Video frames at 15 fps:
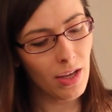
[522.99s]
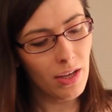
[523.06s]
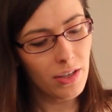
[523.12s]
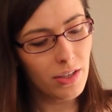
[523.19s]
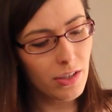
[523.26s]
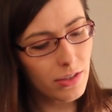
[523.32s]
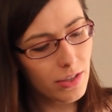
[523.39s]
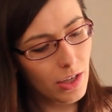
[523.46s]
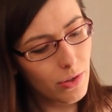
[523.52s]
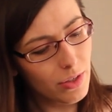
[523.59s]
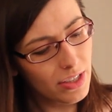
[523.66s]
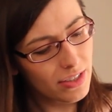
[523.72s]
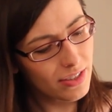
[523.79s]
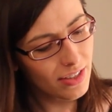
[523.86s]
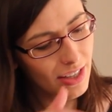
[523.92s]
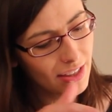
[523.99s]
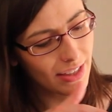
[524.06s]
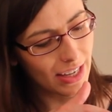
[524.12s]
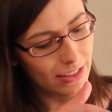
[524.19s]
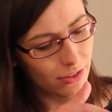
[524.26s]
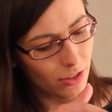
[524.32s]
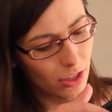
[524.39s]
You'll notice that
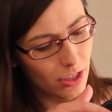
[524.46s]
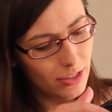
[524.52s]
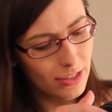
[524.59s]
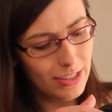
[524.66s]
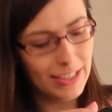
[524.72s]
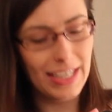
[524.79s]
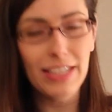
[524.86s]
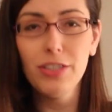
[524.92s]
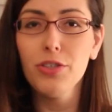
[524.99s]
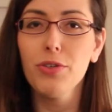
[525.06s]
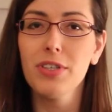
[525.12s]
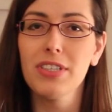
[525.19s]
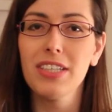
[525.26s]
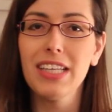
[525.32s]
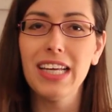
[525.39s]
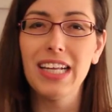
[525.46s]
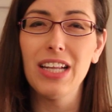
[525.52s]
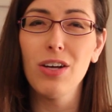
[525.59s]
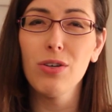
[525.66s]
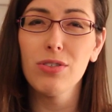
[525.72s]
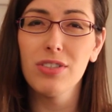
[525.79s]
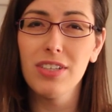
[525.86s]
that's dangerously
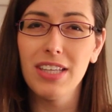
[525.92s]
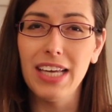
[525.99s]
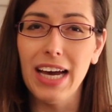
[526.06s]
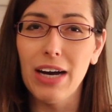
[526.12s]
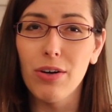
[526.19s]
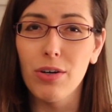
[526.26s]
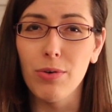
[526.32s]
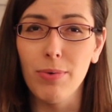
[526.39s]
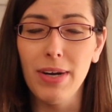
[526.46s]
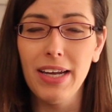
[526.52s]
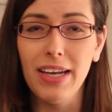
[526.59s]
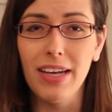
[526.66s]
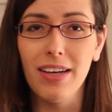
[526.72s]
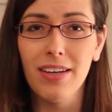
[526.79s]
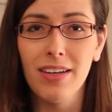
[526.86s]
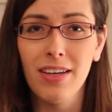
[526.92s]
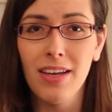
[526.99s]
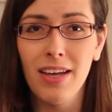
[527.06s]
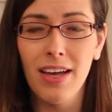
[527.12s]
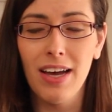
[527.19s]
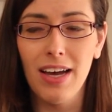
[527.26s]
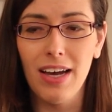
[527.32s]
close to the outer ring
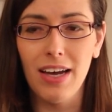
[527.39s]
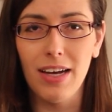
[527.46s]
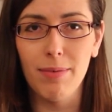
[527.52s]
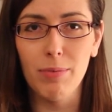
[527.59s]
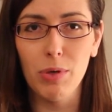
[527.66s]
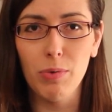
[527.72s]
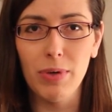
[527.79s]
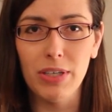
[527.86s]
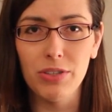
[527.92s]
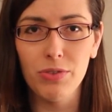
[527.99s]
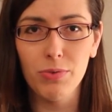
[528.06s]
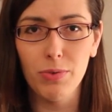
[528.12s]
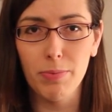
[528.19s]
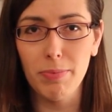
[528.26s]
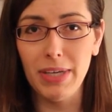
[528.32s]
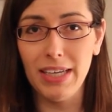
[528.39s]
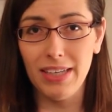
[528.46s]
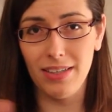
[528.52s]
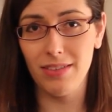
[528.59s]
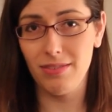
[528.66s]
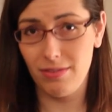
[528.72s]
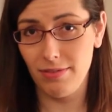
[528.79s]
um, which would be
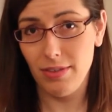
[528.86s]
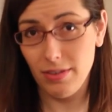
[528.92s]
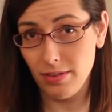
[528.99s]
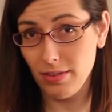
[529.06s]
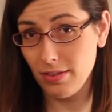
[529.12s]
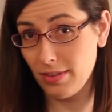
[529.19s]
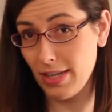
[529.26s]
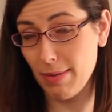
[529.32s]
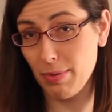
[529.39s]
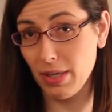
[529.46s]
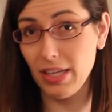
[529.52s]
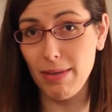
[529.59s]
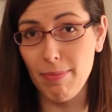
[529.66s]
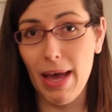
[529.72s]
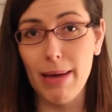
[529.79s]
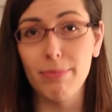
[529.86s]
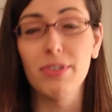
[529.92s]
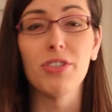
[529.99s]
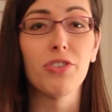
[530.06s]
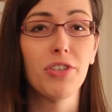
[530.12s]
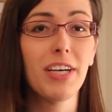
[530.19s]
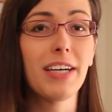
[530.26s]
in typically mapped
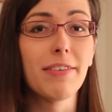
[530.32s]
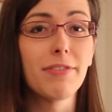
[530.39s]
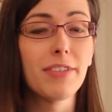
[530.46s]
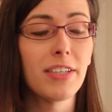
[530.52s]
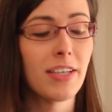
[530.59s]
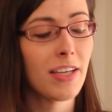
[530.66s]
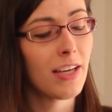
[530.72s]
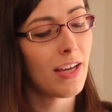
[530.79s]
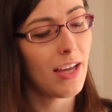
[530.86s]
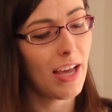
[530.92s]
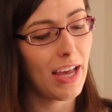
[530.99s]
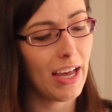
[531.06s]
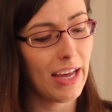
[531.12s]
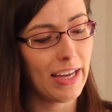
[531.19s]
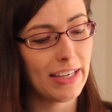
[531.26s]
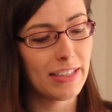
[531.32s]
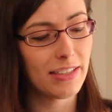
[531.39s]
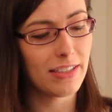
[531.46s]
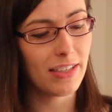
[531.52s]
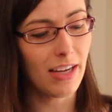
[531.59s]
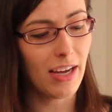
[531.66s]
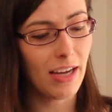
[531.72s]
to shift.
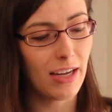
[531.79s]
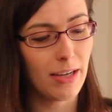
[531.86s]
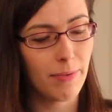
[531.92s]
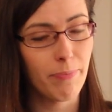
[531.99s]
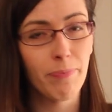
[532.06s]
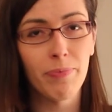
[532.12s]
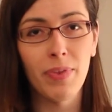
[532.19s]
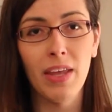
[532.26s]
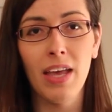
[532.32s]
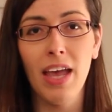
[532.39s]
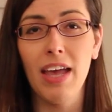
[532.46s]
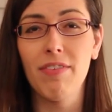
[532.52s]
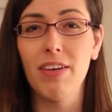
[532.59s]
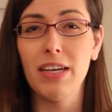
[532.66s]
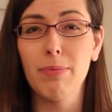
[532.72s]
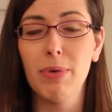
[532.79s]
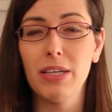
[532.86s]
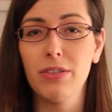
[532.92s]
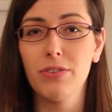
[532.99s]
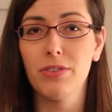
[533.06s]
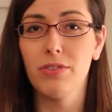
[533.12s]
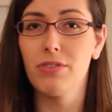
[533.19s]
And um, if
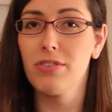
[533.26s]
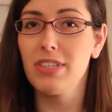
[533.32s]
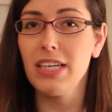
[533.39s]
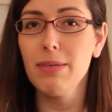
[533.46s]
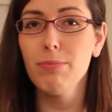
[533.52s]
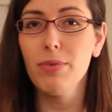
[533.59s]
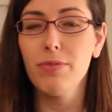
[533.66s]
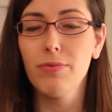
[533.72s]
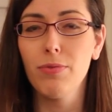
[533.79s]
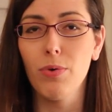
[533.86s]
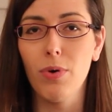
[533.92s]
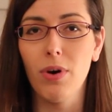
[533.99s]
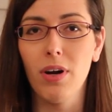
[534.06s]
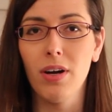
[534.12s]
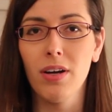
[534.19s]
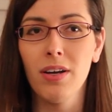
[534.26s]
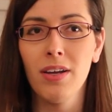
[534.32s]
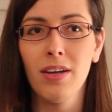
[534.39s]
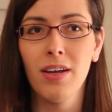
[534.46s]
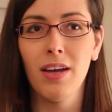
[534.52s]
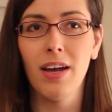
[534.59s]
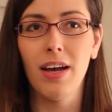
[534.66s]
anybody who's used Steam before
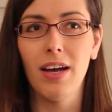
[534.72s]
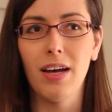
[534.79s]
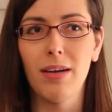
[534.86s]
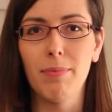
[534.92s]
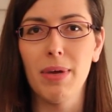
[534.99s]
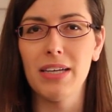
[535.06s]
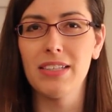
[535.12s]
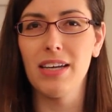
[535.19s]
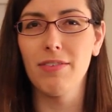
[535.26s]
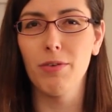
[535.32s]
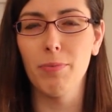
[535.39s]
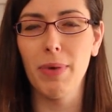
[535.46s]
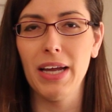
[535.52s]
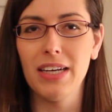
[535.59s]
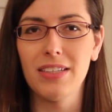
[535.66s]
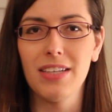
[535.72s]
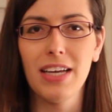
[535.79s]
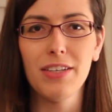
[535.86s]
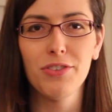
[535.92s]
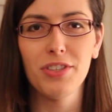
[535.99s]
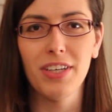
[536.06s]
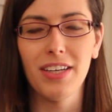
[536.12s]
um, has ever paid
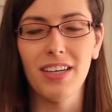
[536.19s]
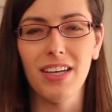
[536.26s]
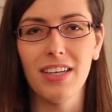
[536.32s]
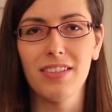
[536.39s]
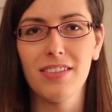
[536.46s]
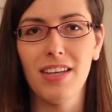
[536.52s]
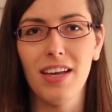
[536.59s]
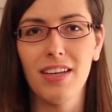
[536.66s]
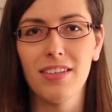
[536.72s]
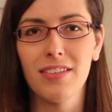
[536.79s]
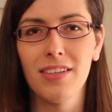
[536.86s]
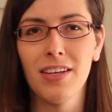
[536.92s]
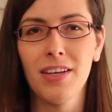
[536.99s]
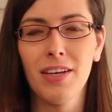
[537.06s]
attention, it says